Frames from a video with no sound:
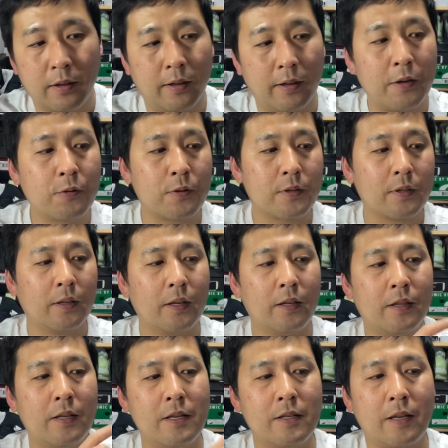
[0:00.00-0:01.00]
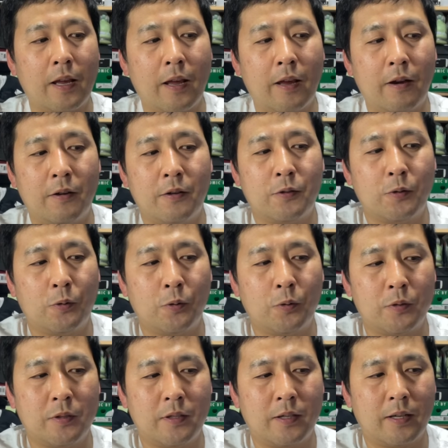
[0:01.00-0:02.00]
Interestingly, these air
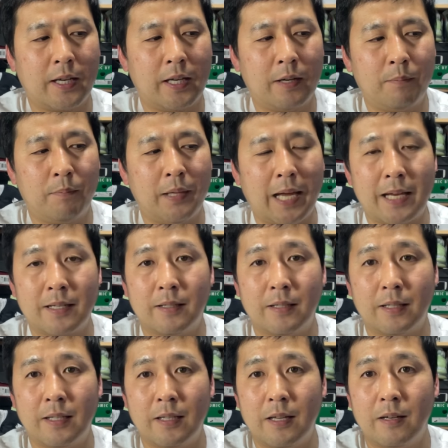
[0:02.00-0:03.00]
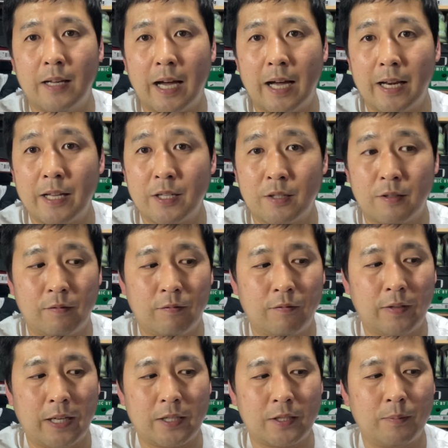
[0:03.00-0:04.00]
soles, they're kind of plasticky. They're not as
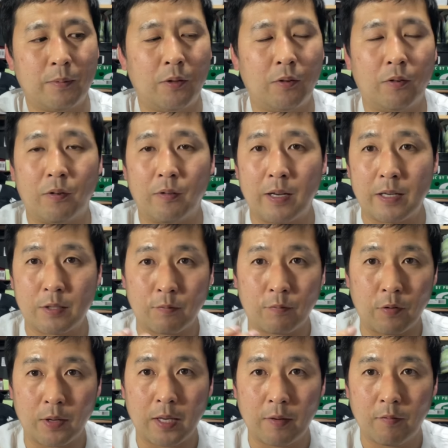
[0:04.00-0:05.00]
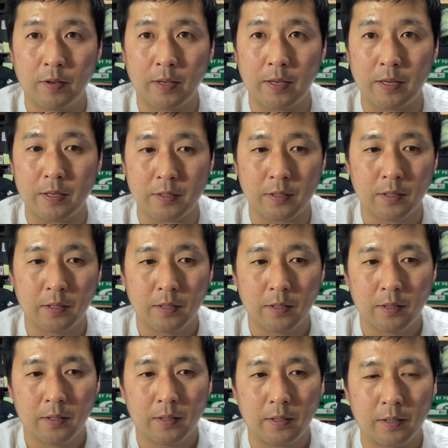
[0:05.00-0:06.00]
flexible or as forgiving as
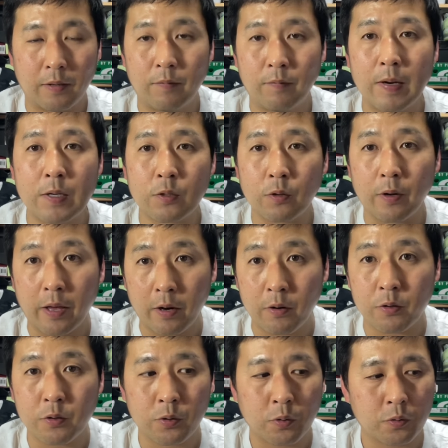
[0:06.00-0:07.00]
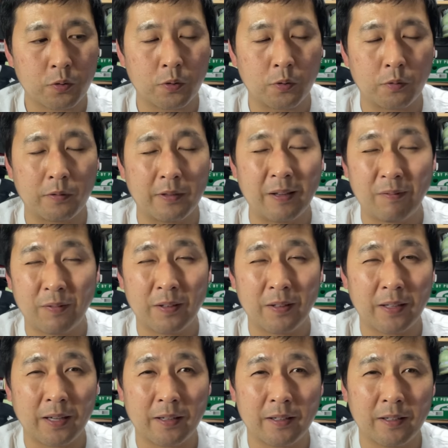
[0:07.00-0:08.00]
conventional air soles, so they feel
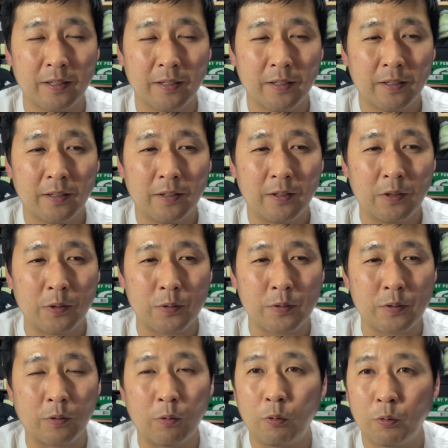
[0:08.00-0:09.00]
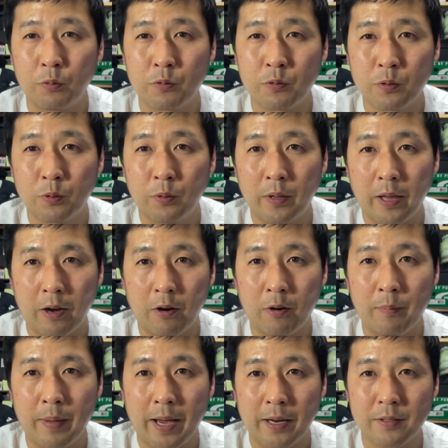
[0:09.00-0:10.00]
like those are old school Air
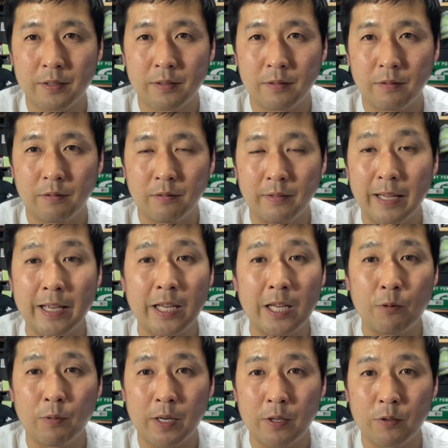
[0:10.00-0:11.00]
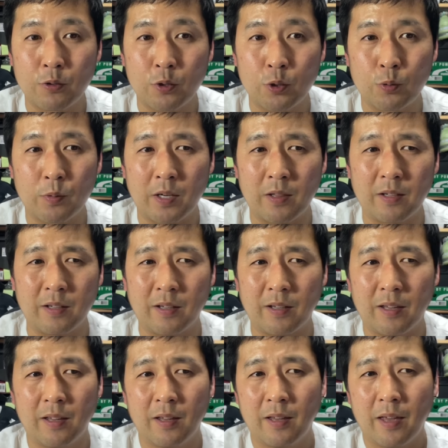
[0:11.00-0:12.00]
Max Nike running shoes where the
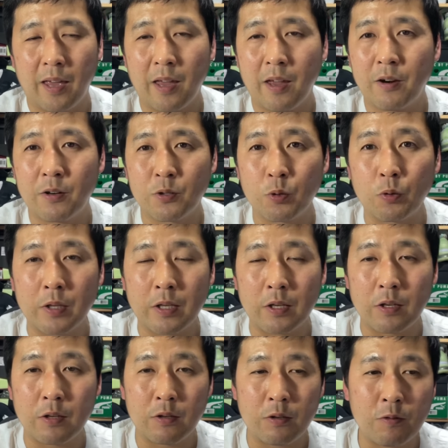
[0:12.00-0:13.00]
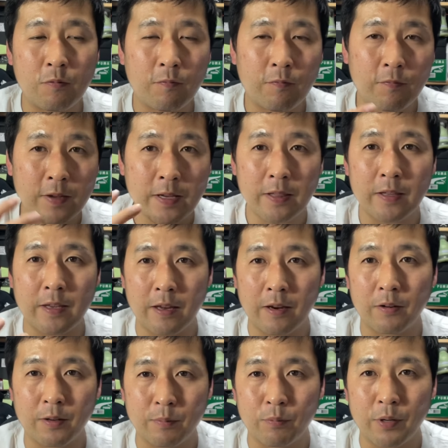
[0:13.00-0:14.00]
air is only, you feel the
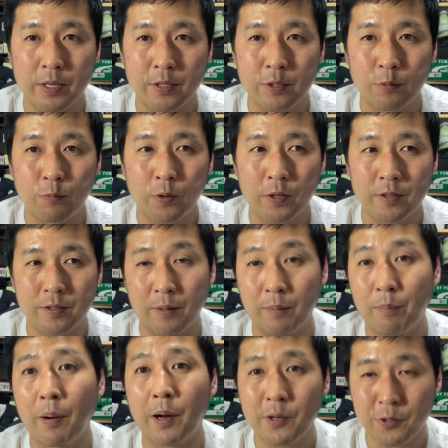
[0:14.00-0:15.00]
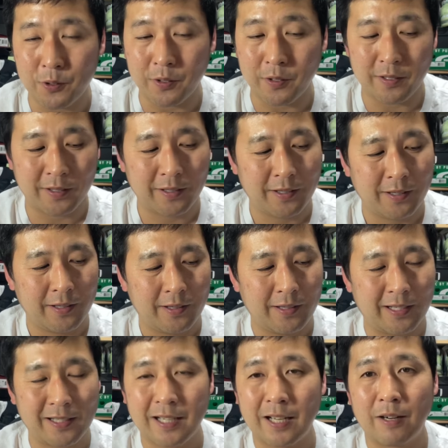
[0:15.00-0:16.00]
air compressing once they're punctured.
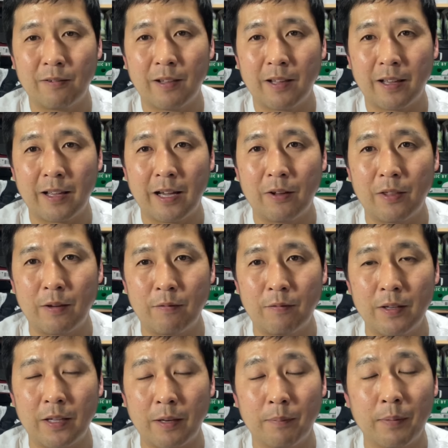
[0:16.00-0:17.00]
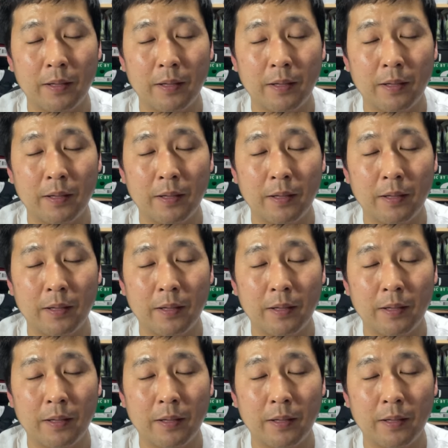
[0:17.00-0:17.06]
That's kind of like how they feel like.